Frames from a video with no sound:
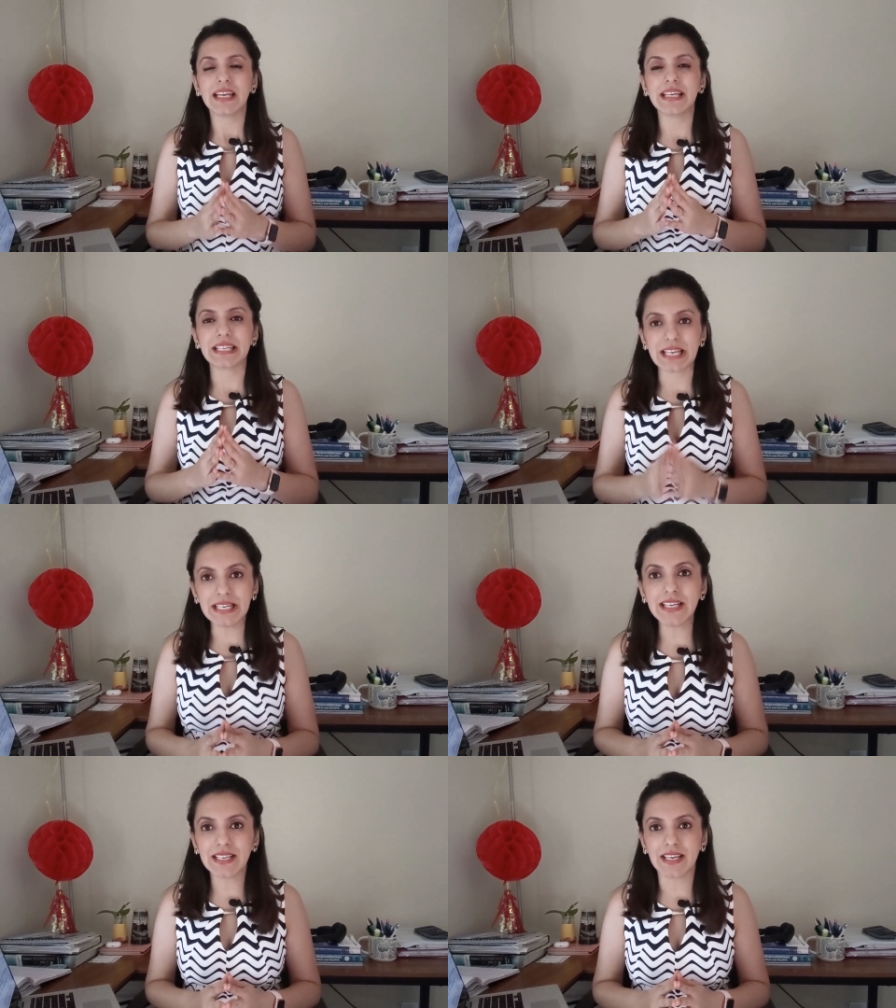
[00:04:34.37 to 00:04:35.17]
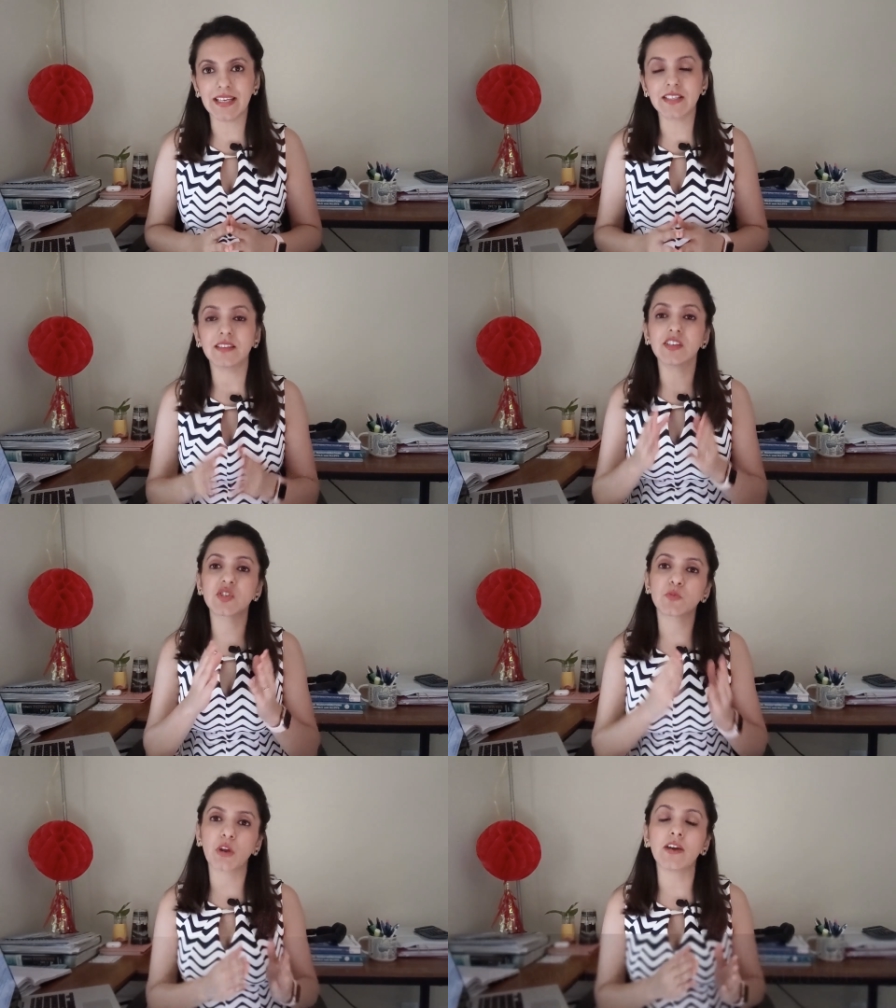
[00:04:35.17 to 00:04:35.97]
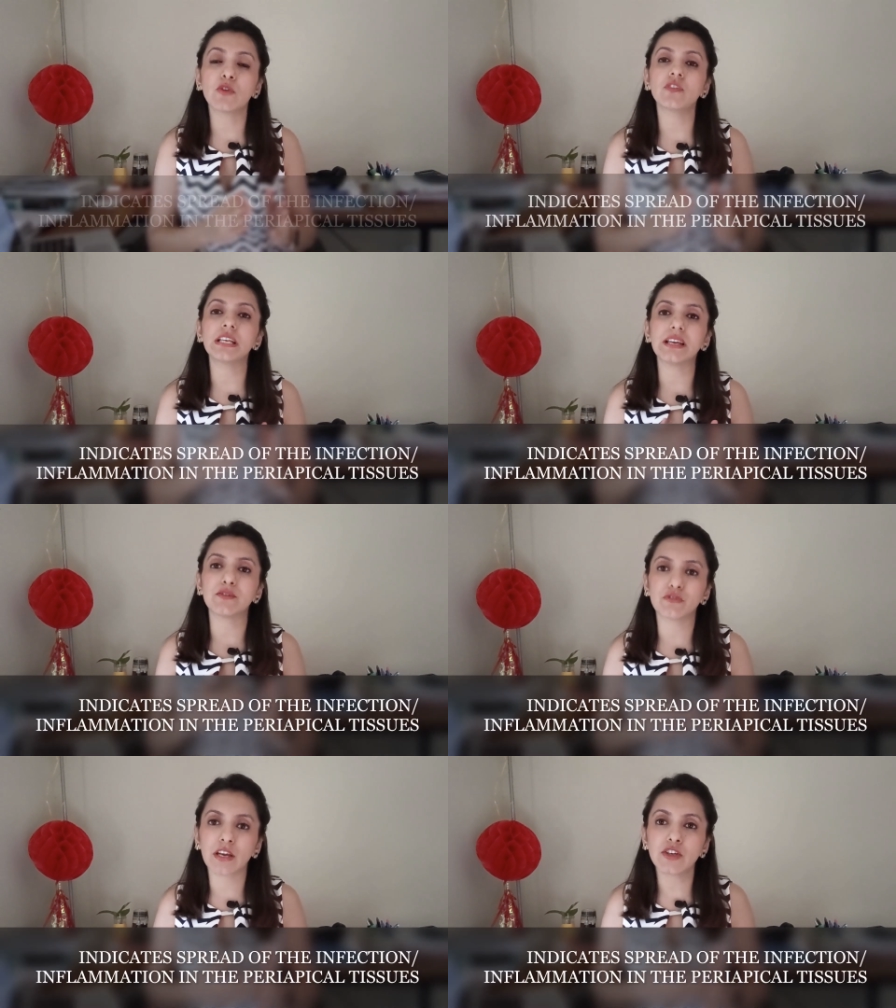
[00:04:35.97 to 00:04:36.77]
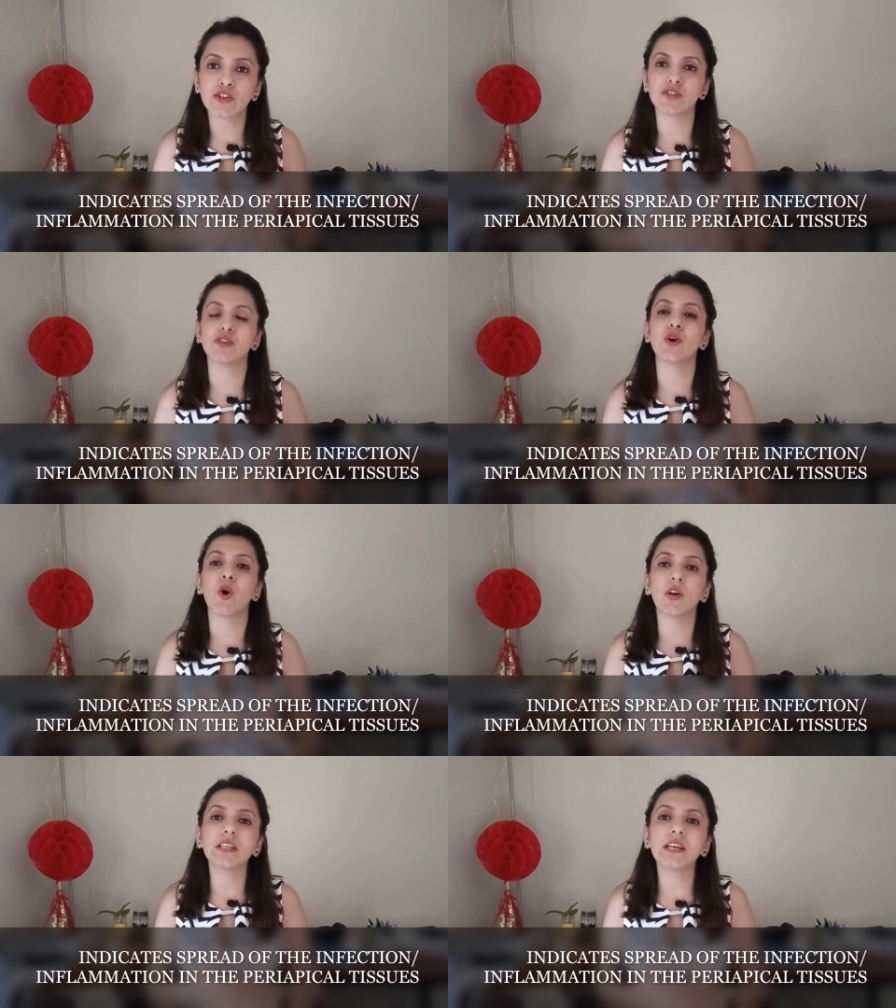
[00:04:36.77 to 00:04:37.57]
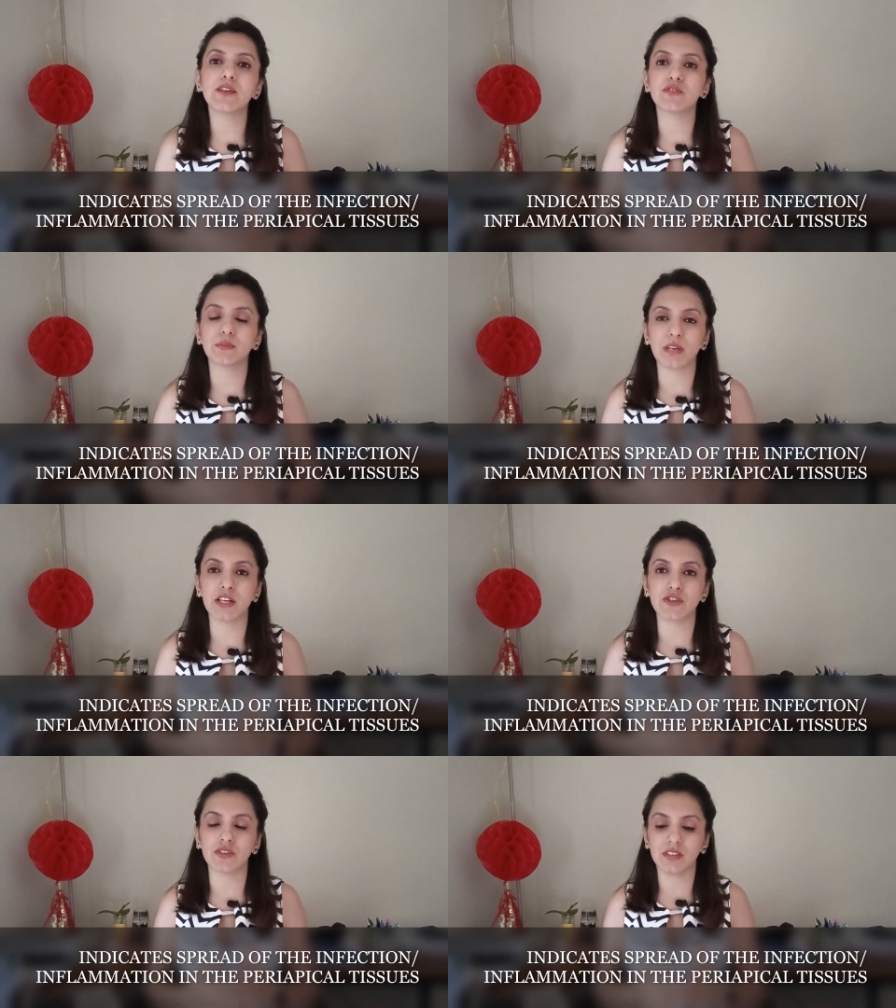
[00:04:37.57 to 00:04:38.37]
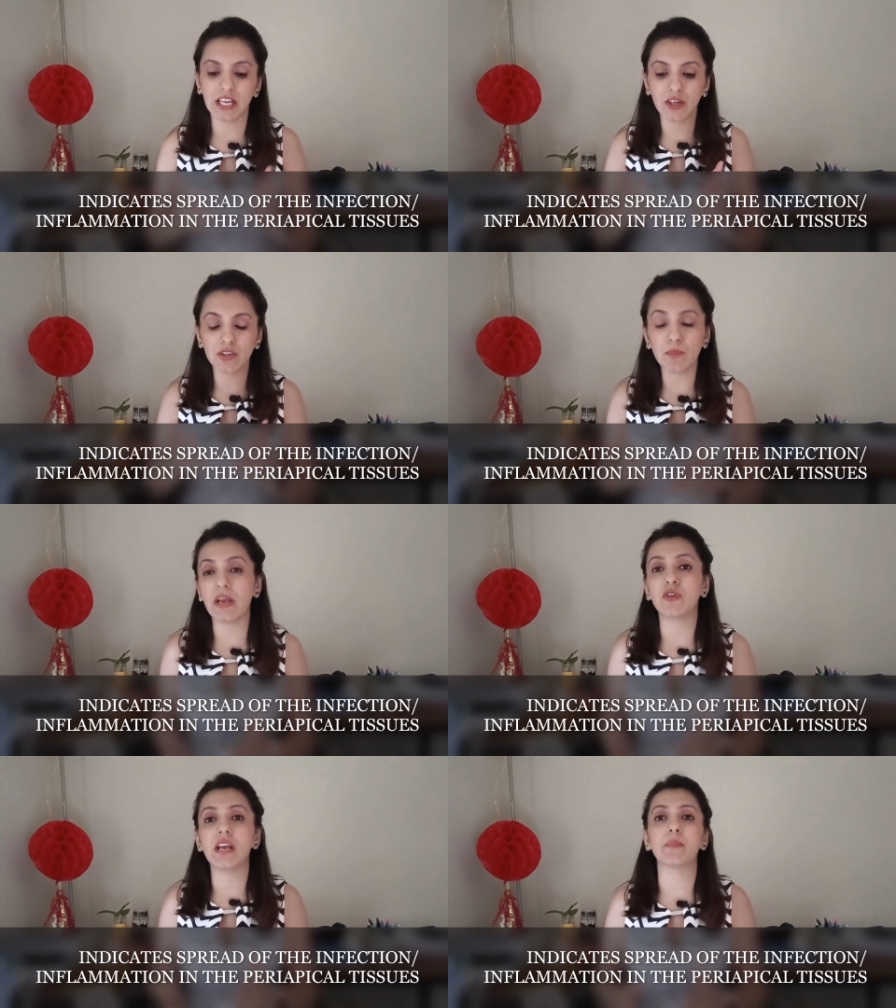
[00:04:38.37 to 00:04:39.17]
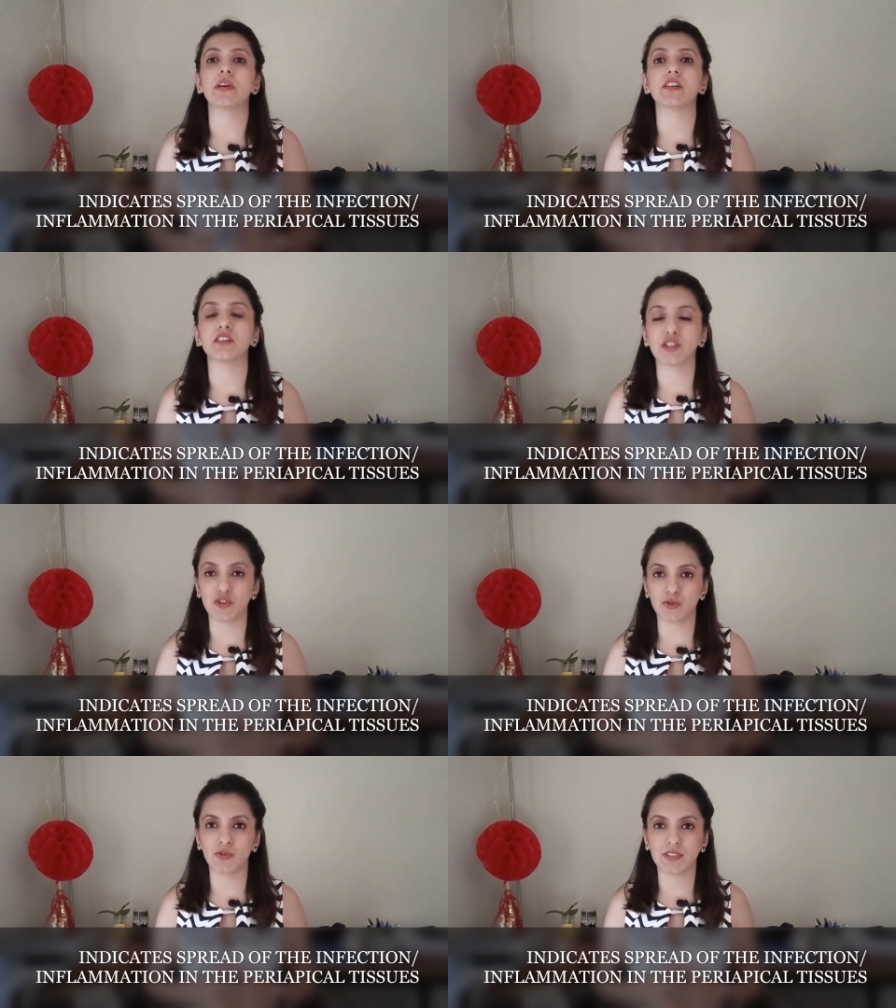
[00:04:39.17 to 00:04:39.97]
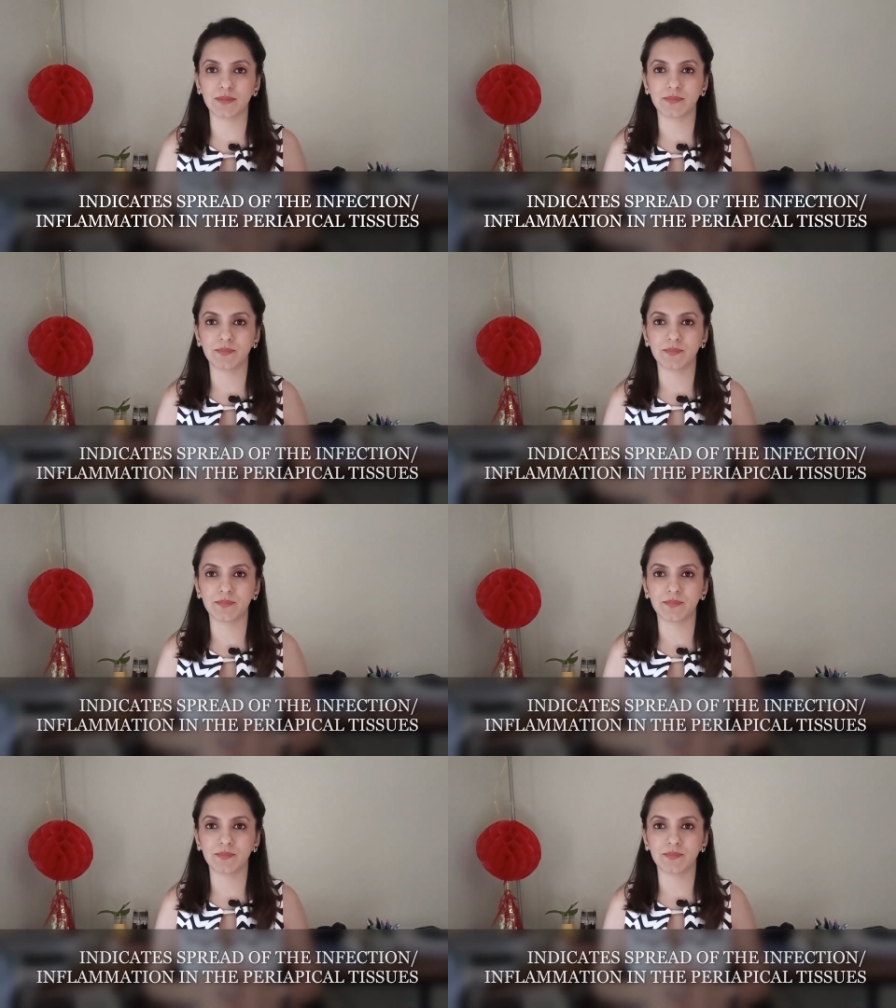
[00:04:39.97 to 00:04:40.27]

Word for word: It indicates the spread of the infection or the inflammation into the periapical tissues.